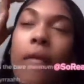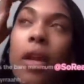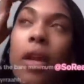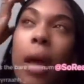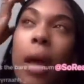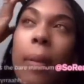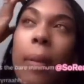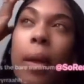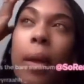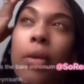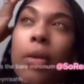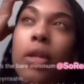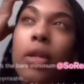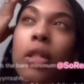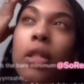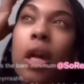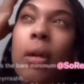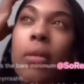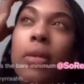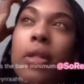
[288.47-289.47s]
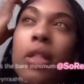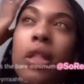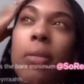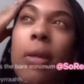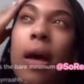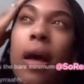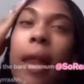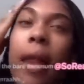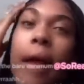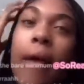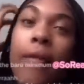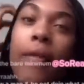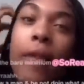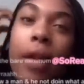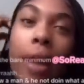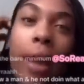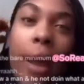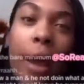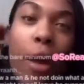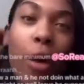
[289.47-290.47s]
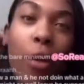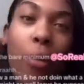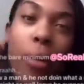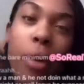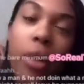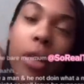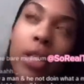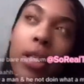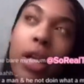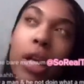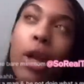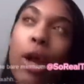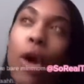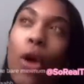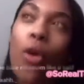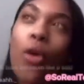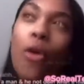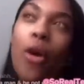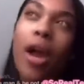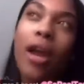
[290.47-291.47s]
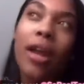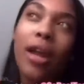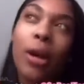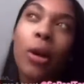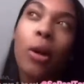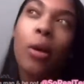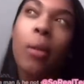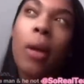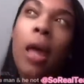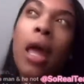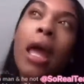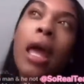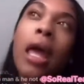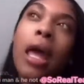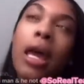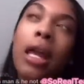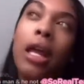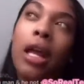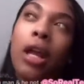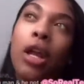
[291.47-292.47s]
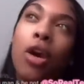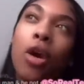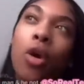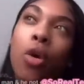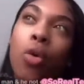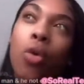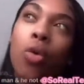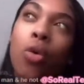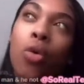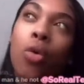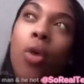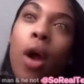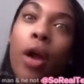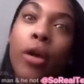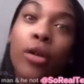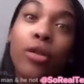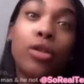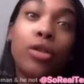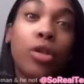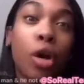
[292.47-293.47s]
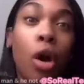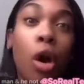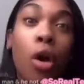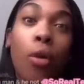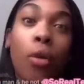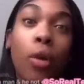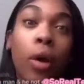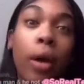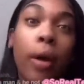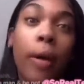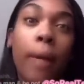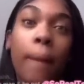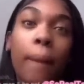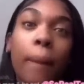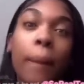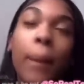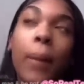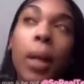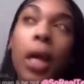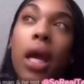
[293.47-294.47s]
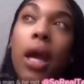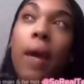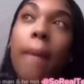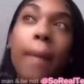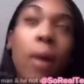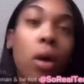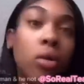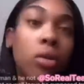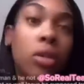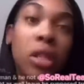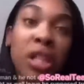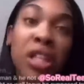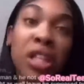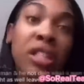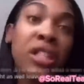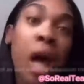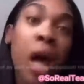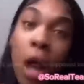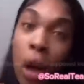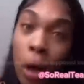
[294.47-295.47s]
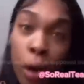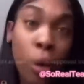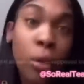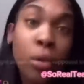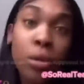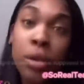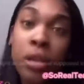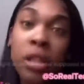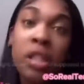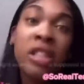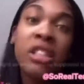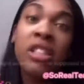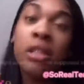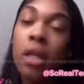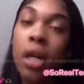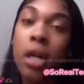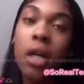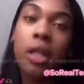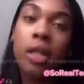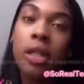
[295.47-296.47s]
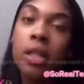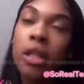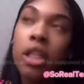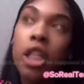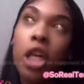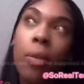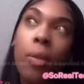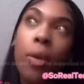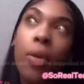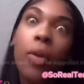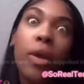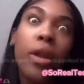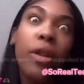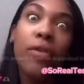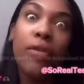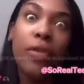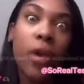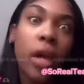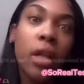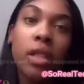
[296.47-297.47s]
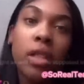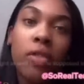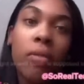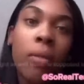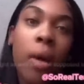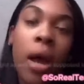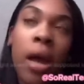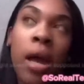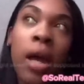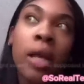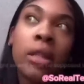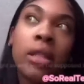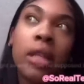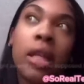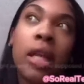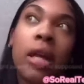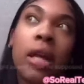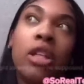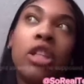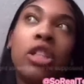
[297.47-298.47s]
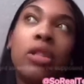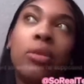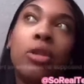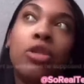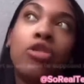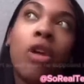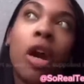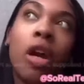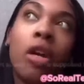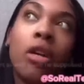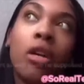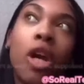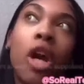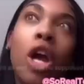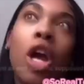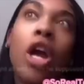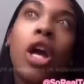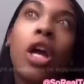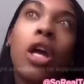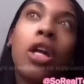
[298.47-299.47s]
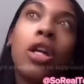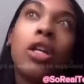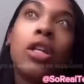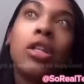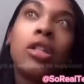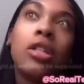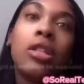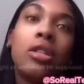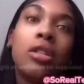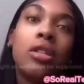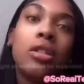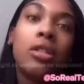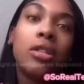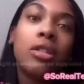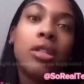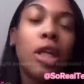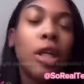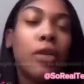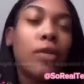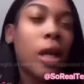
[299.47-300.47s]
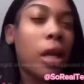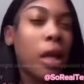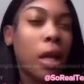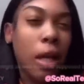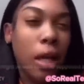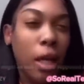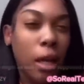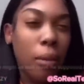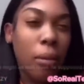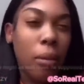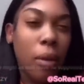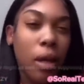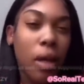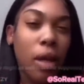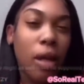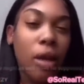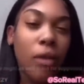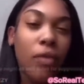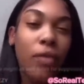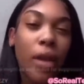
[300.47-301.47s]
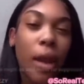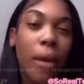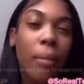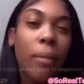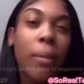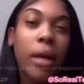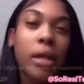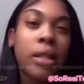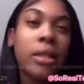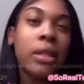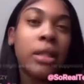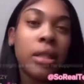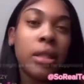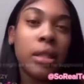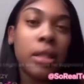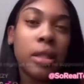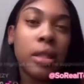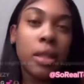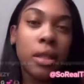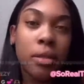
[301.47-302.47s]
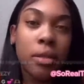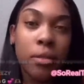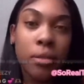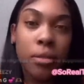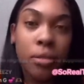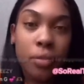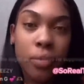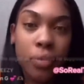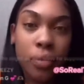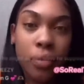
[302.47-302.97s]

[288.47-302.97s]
I feel like people just come into my life now because they know who I am and they know who I used to go with. And most of these these studs and stuff be really fans of my ex and they just be trying to see if they can get me, if that makes sense.